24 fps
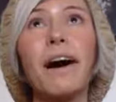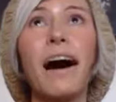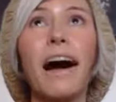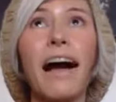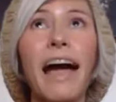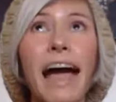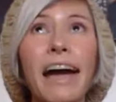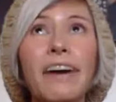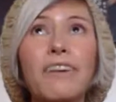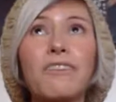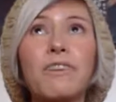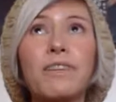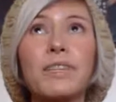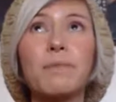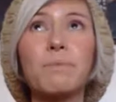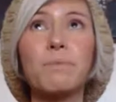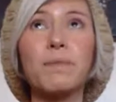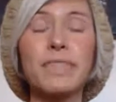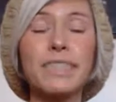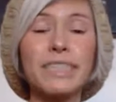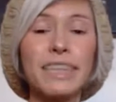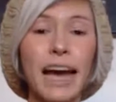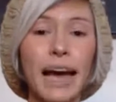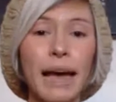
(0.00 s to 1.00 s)
at
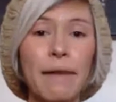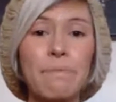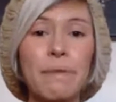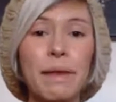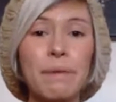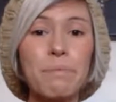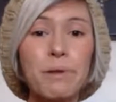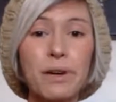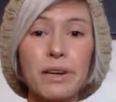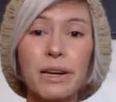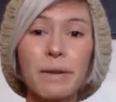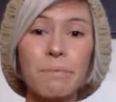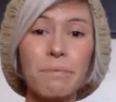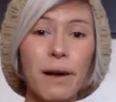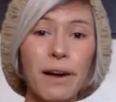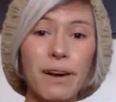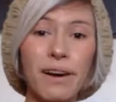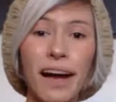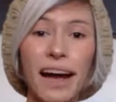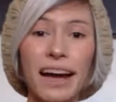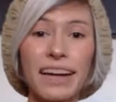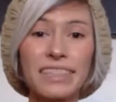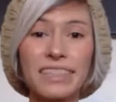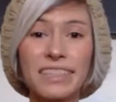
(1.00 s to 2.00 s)
Christmas time, they put up all
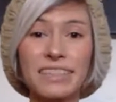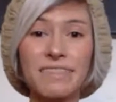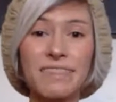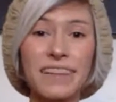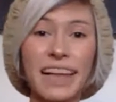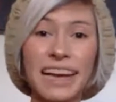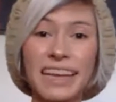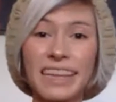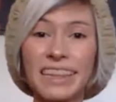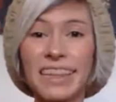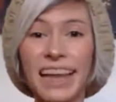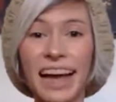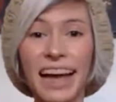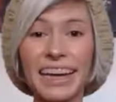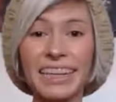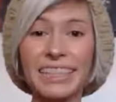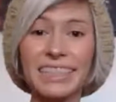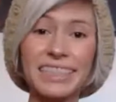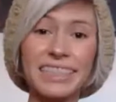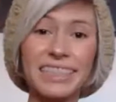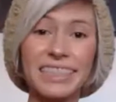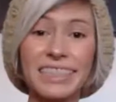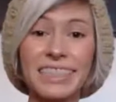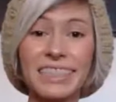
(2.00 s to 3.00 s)
kinds of like
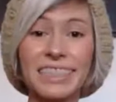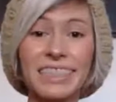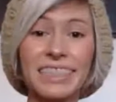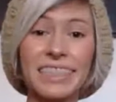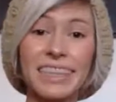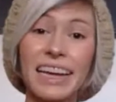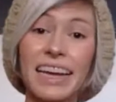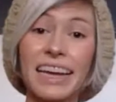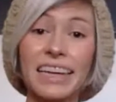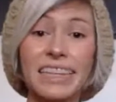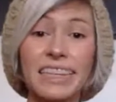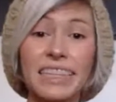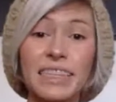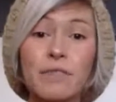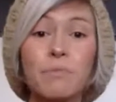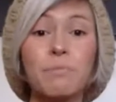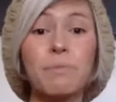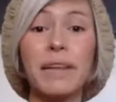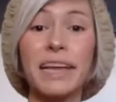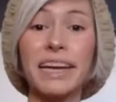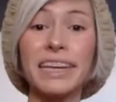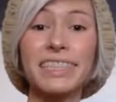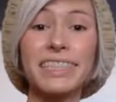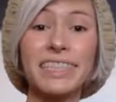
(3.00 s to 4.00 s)
lights and
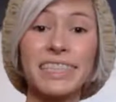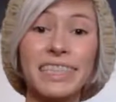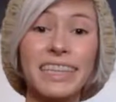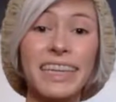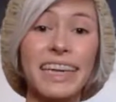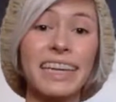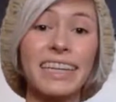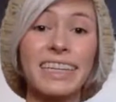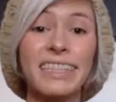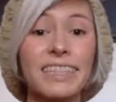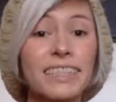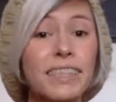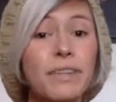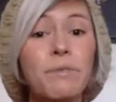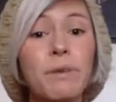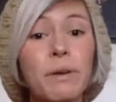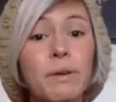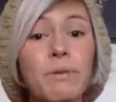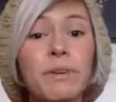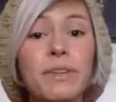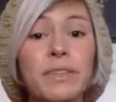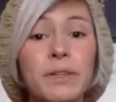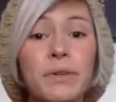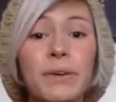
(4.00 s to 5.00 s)
displays and things. So
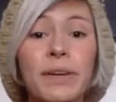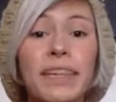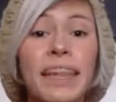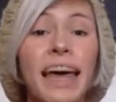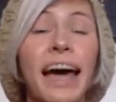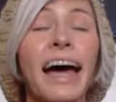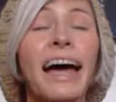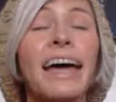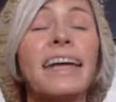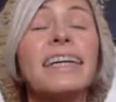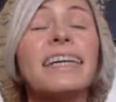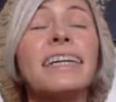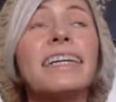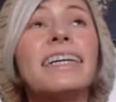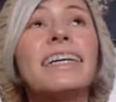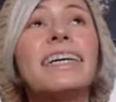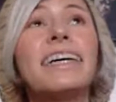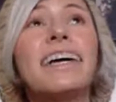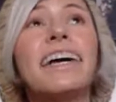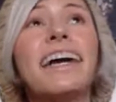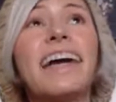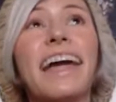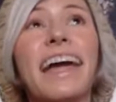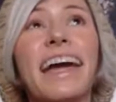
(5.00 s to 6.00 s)
we were doing that.
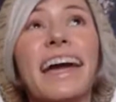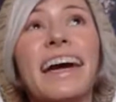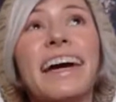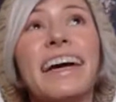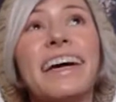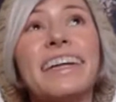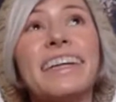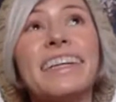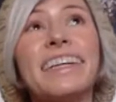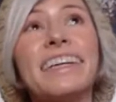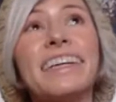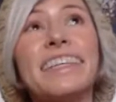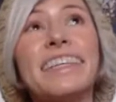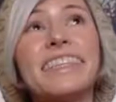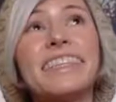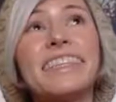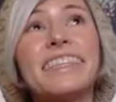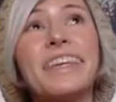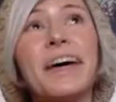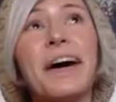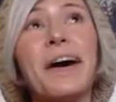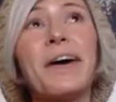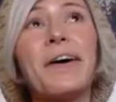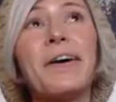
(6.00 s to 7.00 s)
And
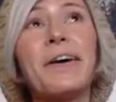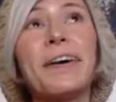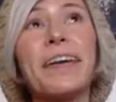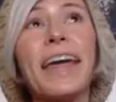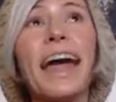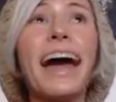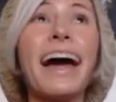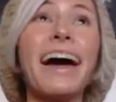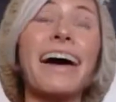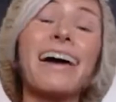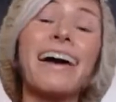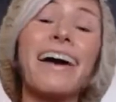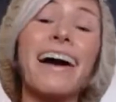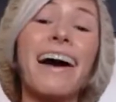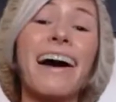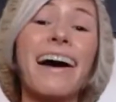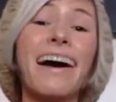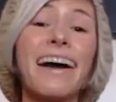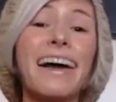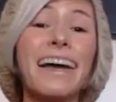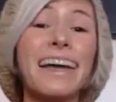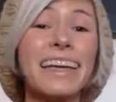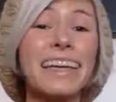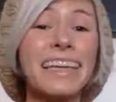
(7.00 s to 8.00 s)
so, yeah,
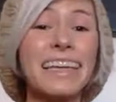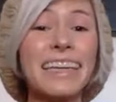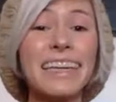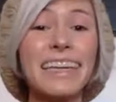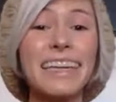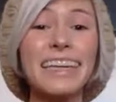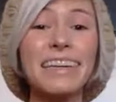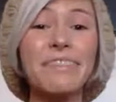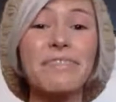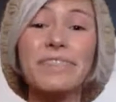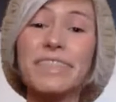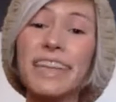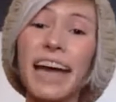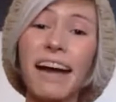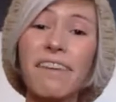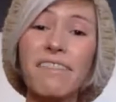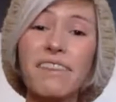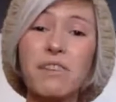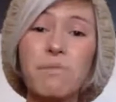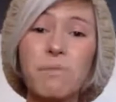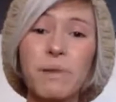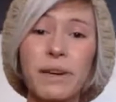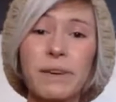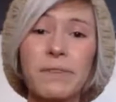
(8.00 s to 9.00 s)
he was
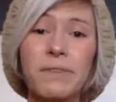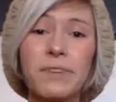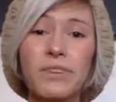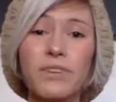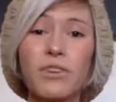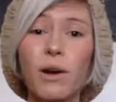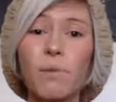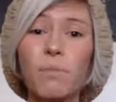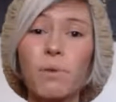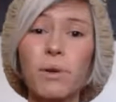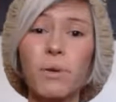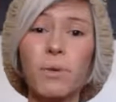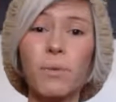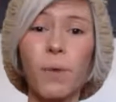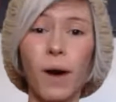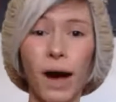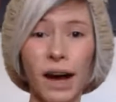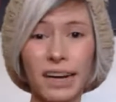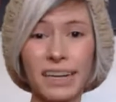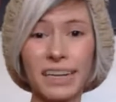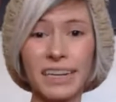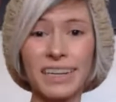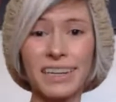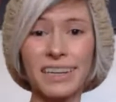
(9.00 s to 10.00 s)
having a bit of a trouble
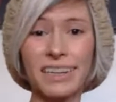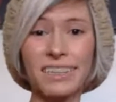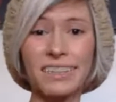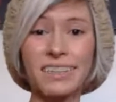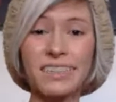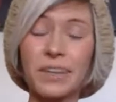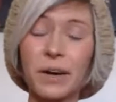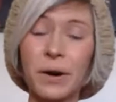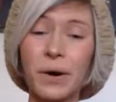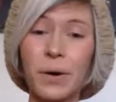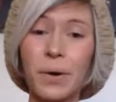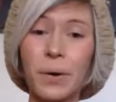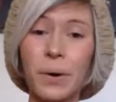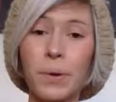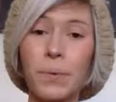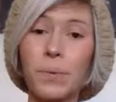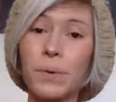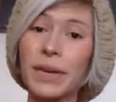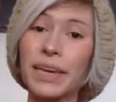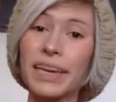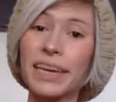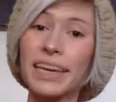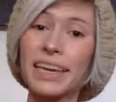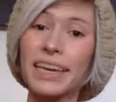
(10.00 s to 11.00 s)
walking. So
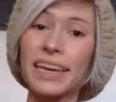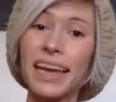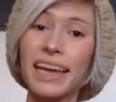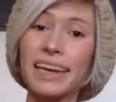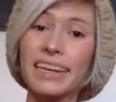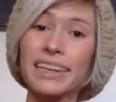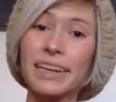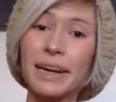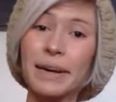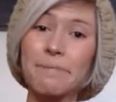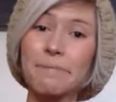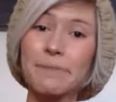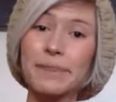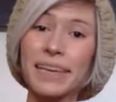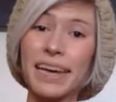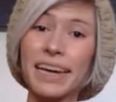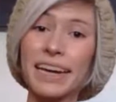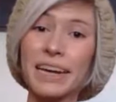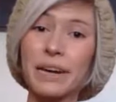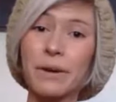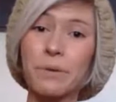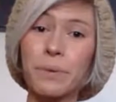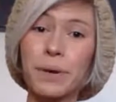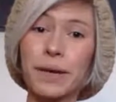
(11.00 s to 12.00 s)
we ended up
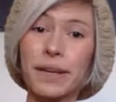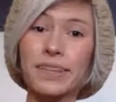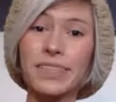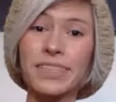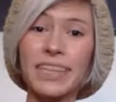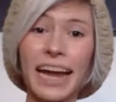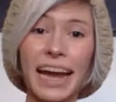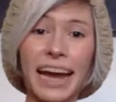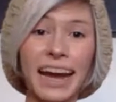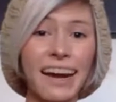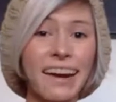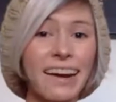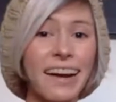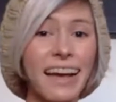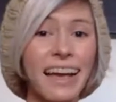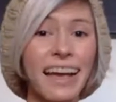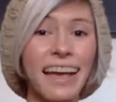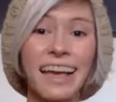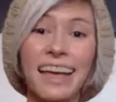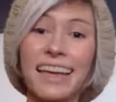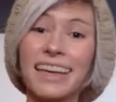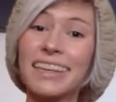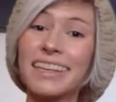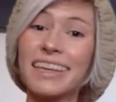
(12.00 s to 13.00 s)
getting a wheelchair.
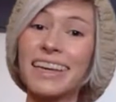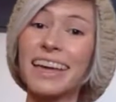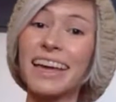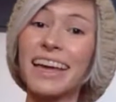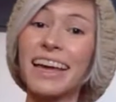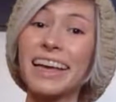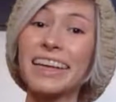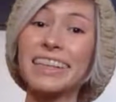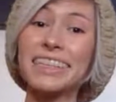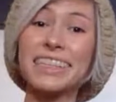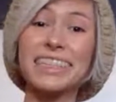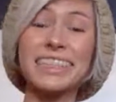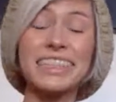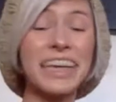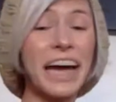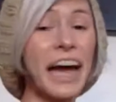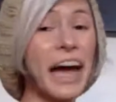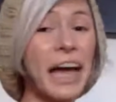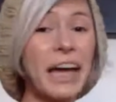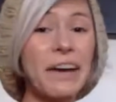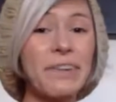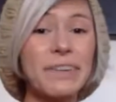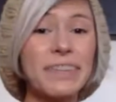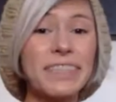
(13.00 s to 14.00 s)
And since
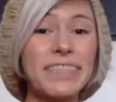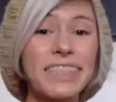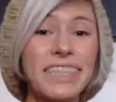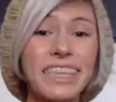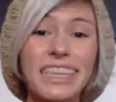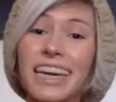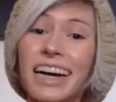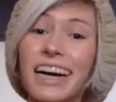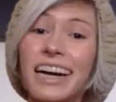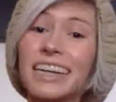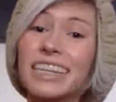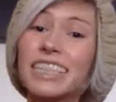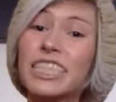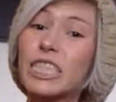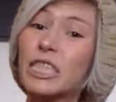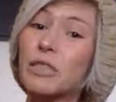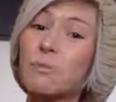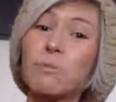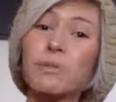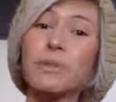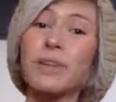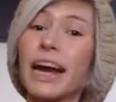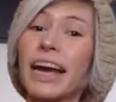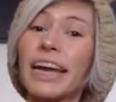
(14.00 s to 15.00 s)
I was the young,
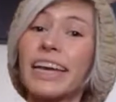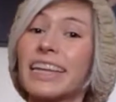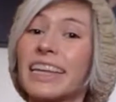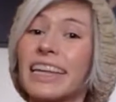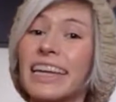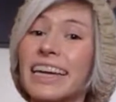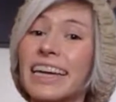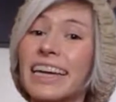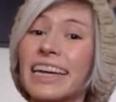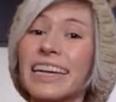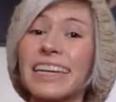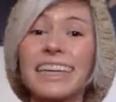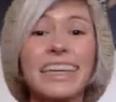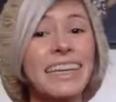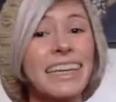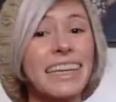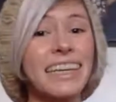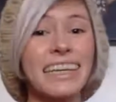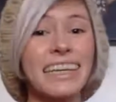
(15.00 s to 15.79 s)
sprightly